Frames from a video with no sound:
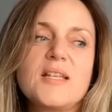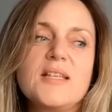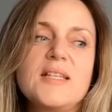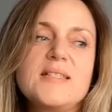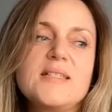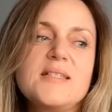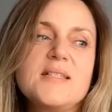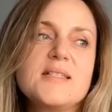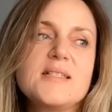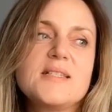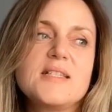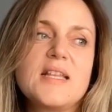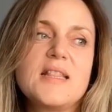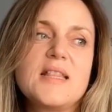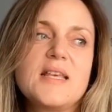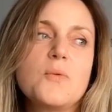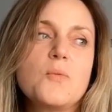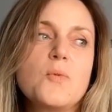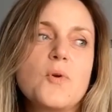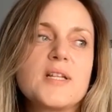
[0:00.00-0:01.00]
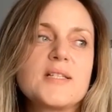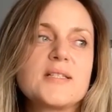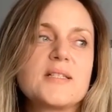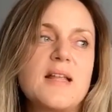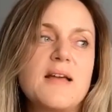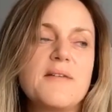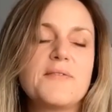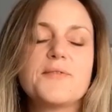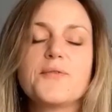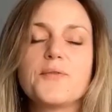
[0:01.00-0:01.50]
this is, I think, what is
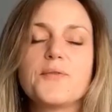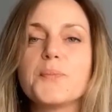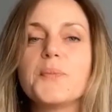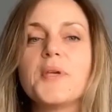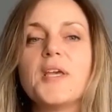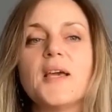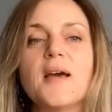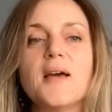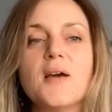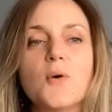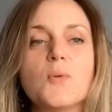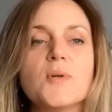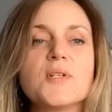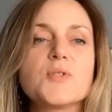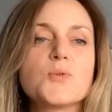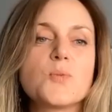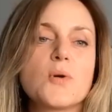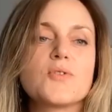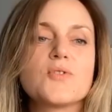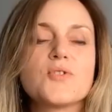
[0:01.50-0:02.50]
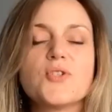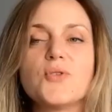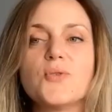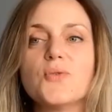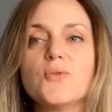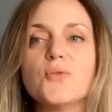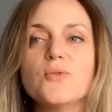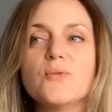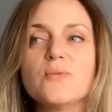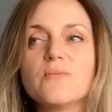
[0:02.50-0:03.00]
left for me. I always want
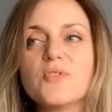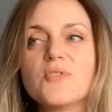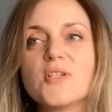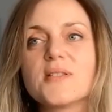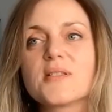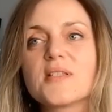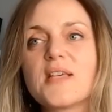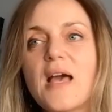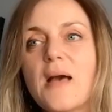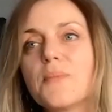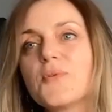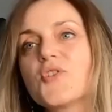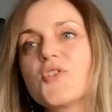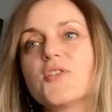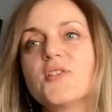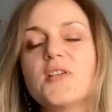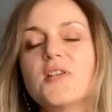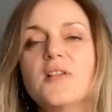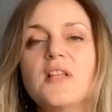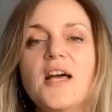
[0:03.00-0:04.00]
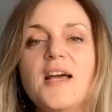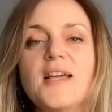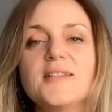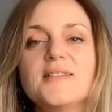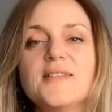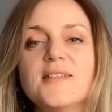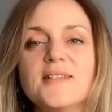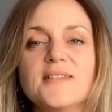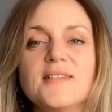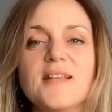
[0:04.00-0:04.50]
to just capture the
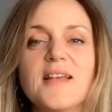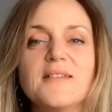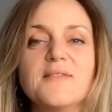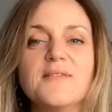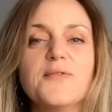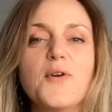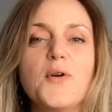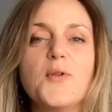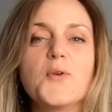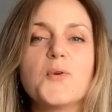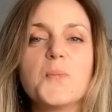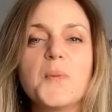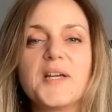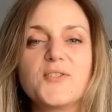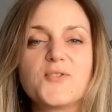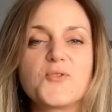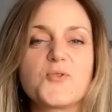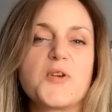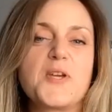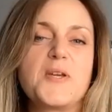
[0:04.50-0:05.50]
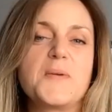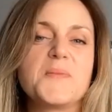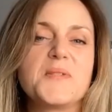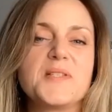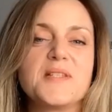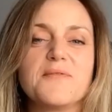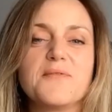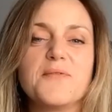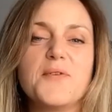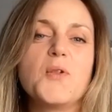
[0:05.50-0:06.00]
light and follow my
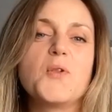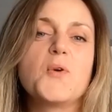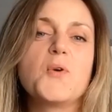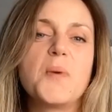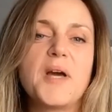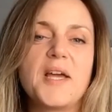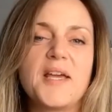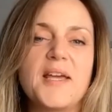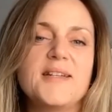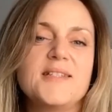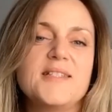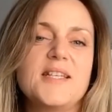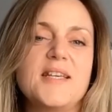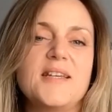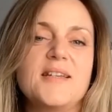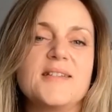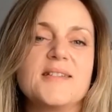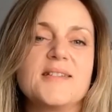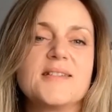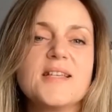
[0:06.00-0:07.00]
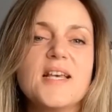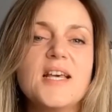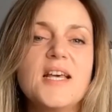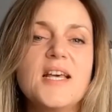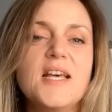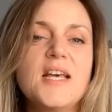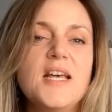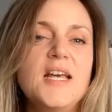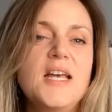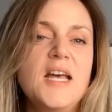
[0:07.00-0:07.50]
dreams and follow my ideas.
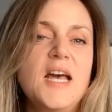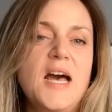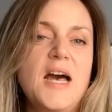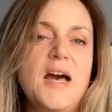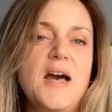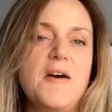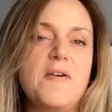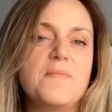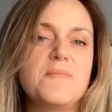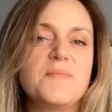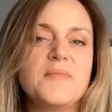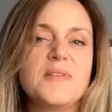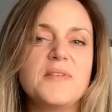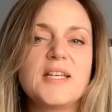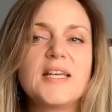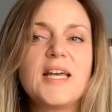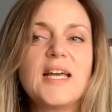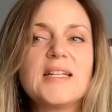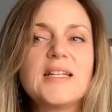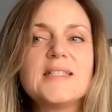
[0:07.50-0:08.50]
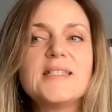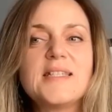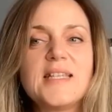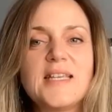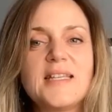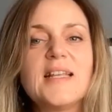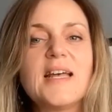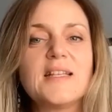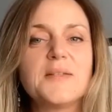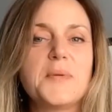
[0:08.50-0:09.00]
And kind of
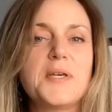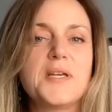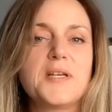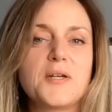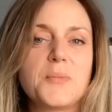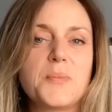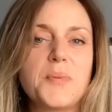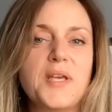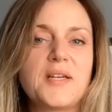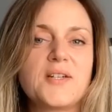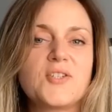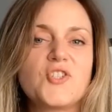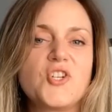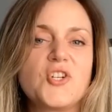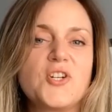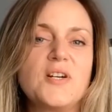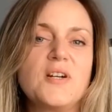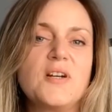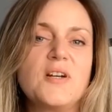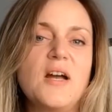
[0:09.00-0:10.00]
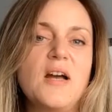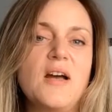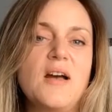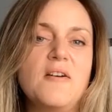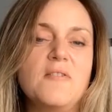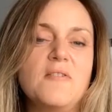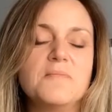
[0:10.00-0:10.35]
see that bigger picture,